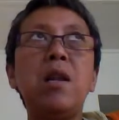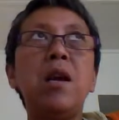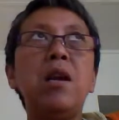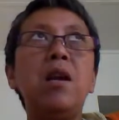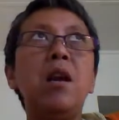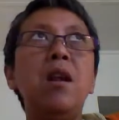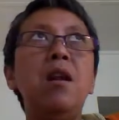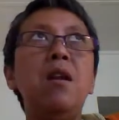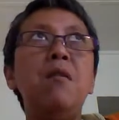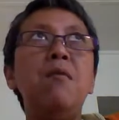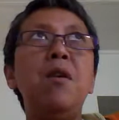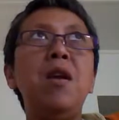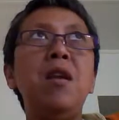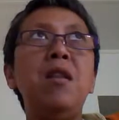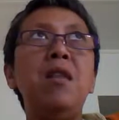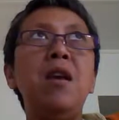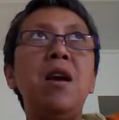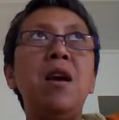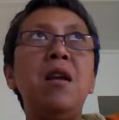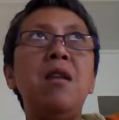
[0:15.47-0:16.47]
I was like a
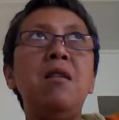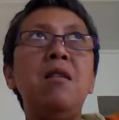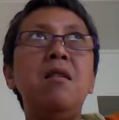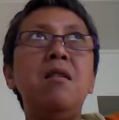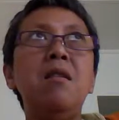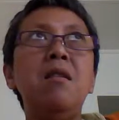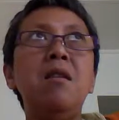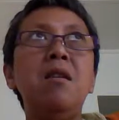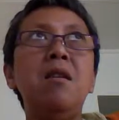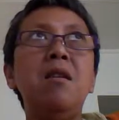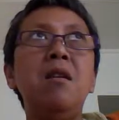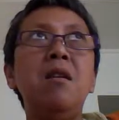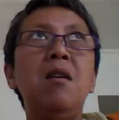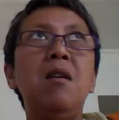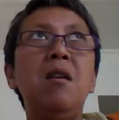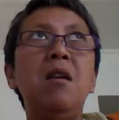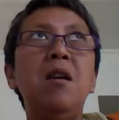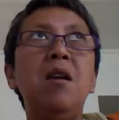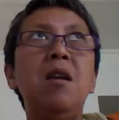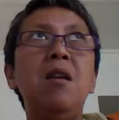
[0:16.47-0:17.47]
living dead,
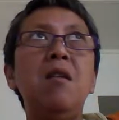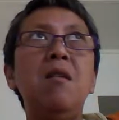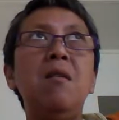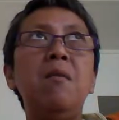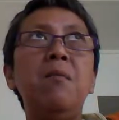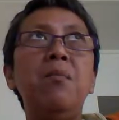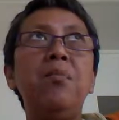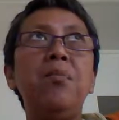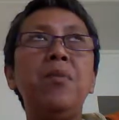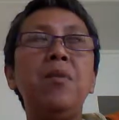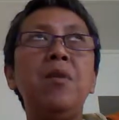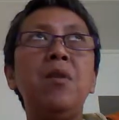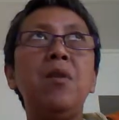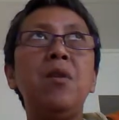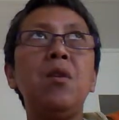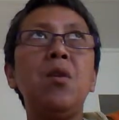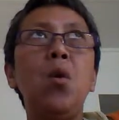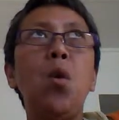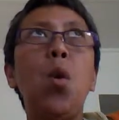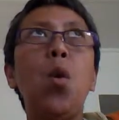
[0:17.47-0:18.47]

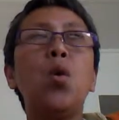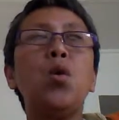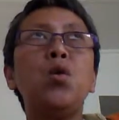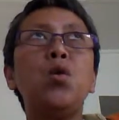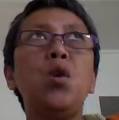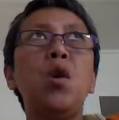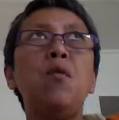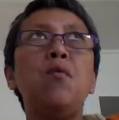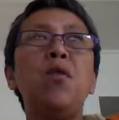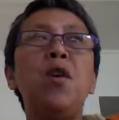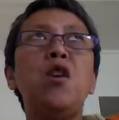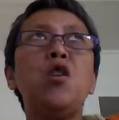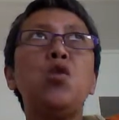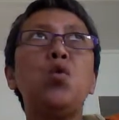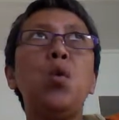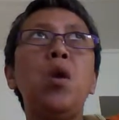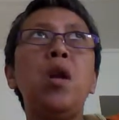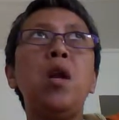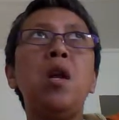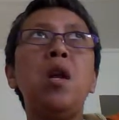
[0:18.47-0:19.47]
and also
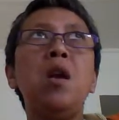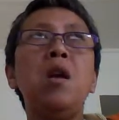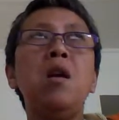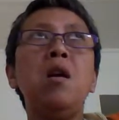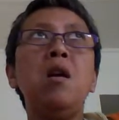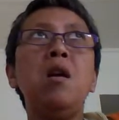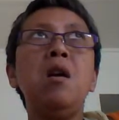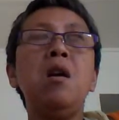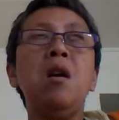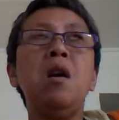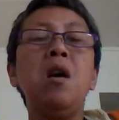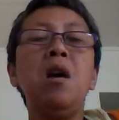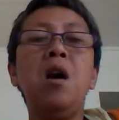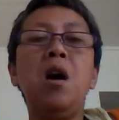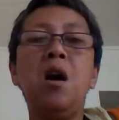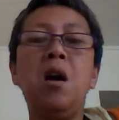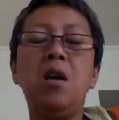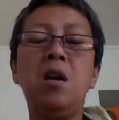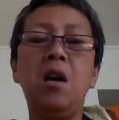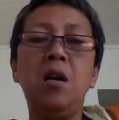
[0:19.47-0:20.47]
eventually
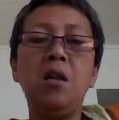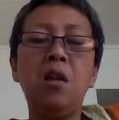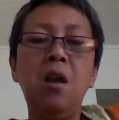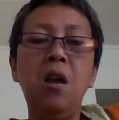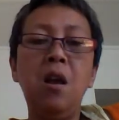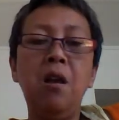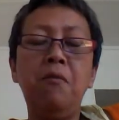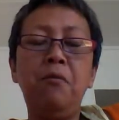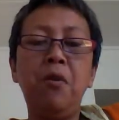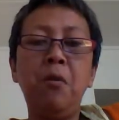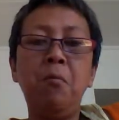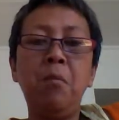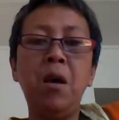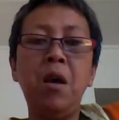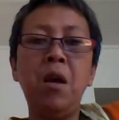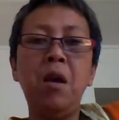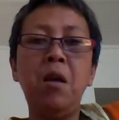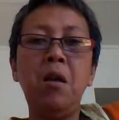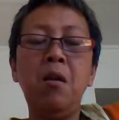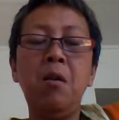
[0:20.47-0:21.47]
I got
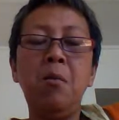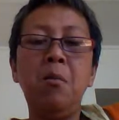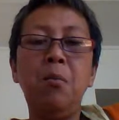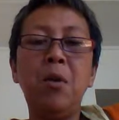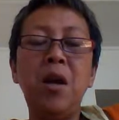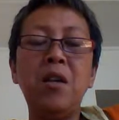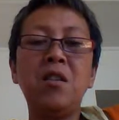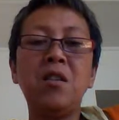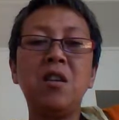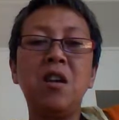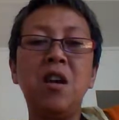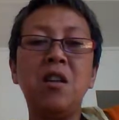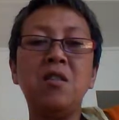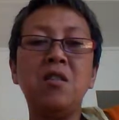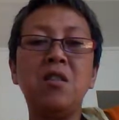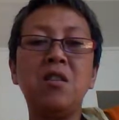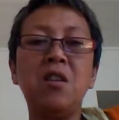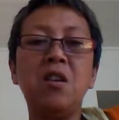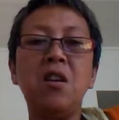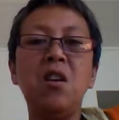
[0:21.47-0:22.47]
healed from my
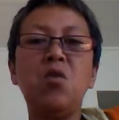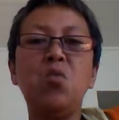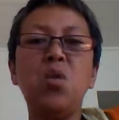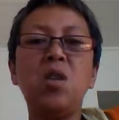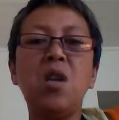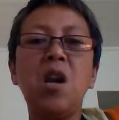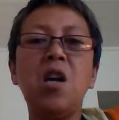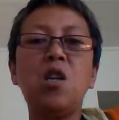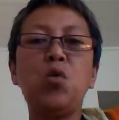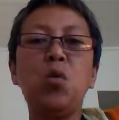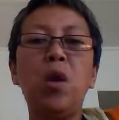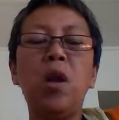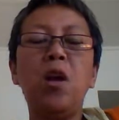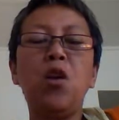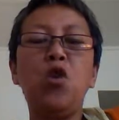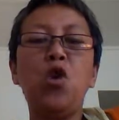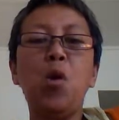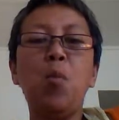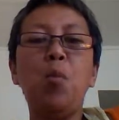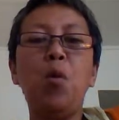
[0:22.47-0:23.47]
breast cancer. It was
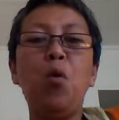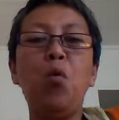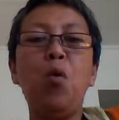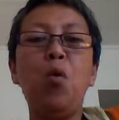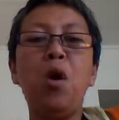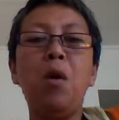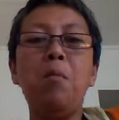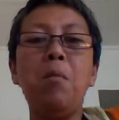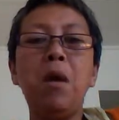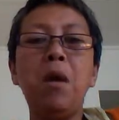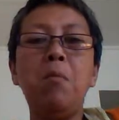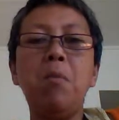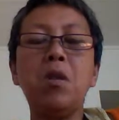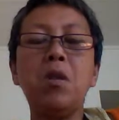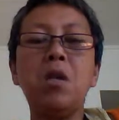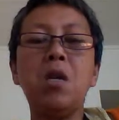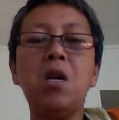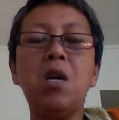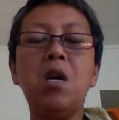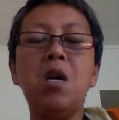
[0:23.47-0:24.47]
actually a double
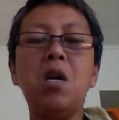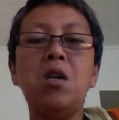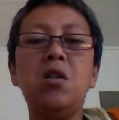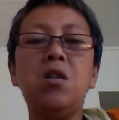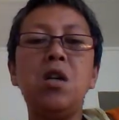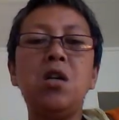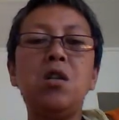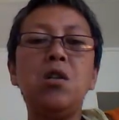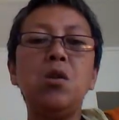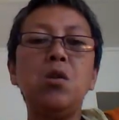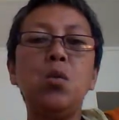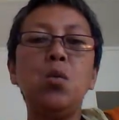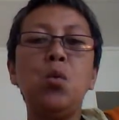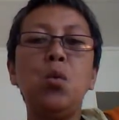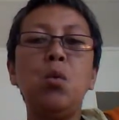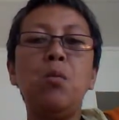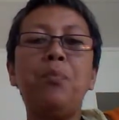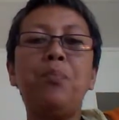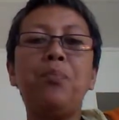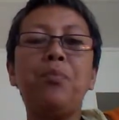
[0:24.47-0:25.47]
whammy. But
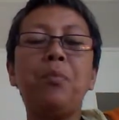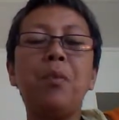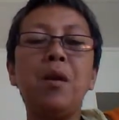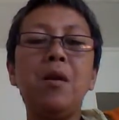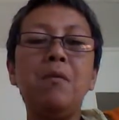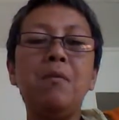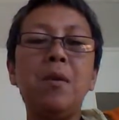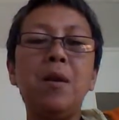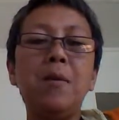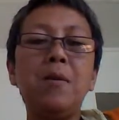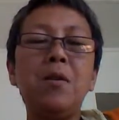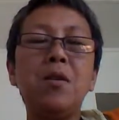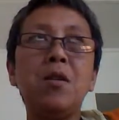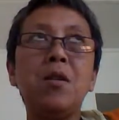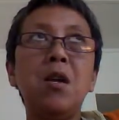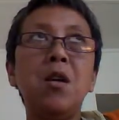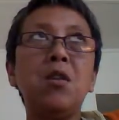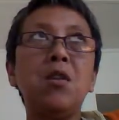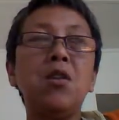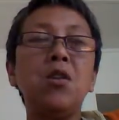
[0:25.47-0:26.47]
just to
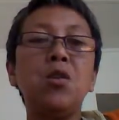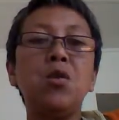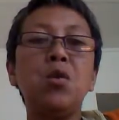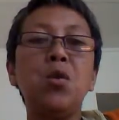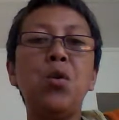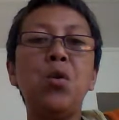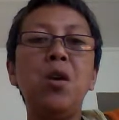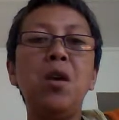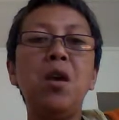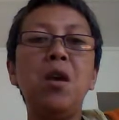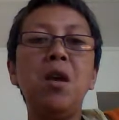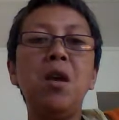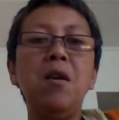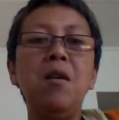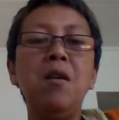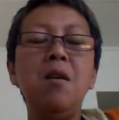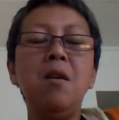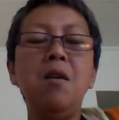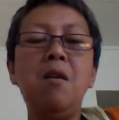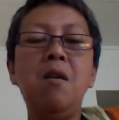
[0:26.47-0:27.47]
start the
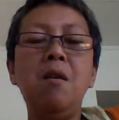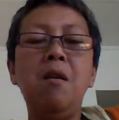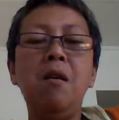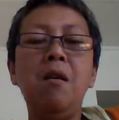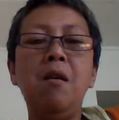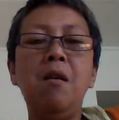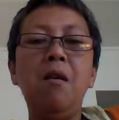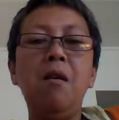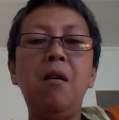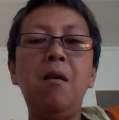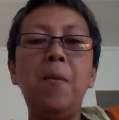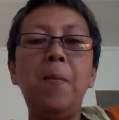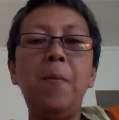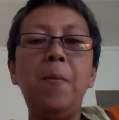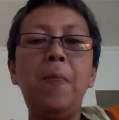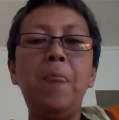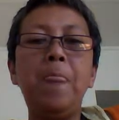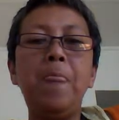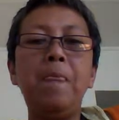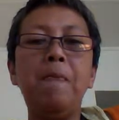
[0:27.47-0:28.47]
story,
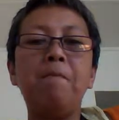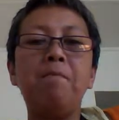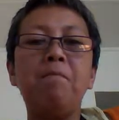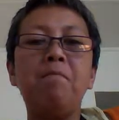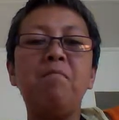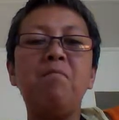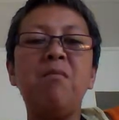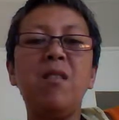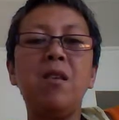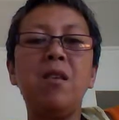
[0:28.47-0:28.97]
um,